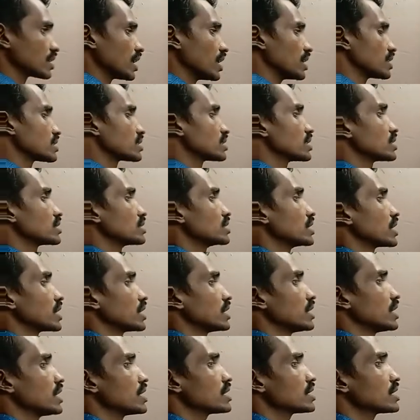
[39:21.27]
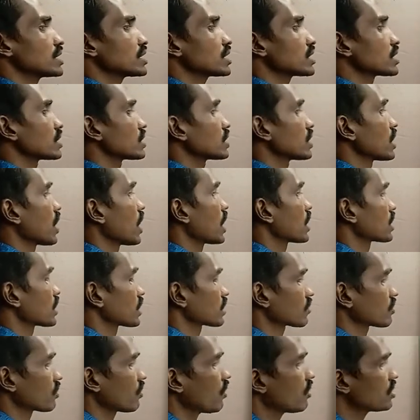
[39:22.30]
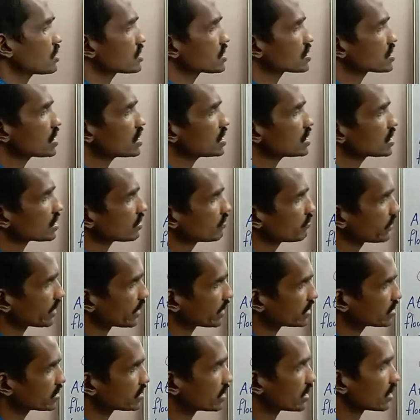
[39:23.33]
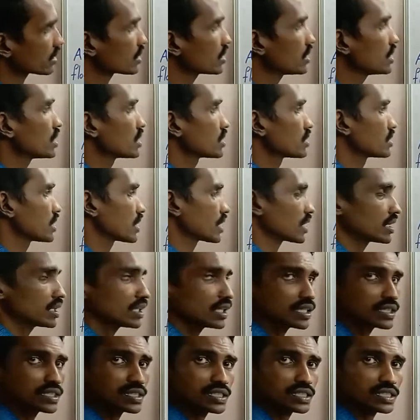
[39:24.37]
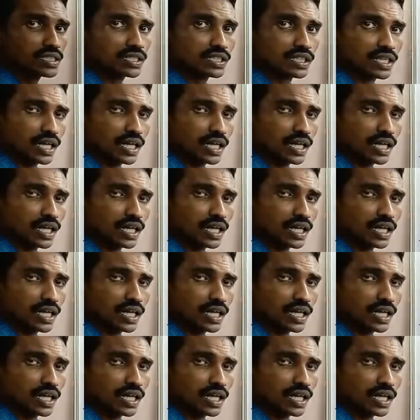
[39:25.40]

that at a constant temperature, the electric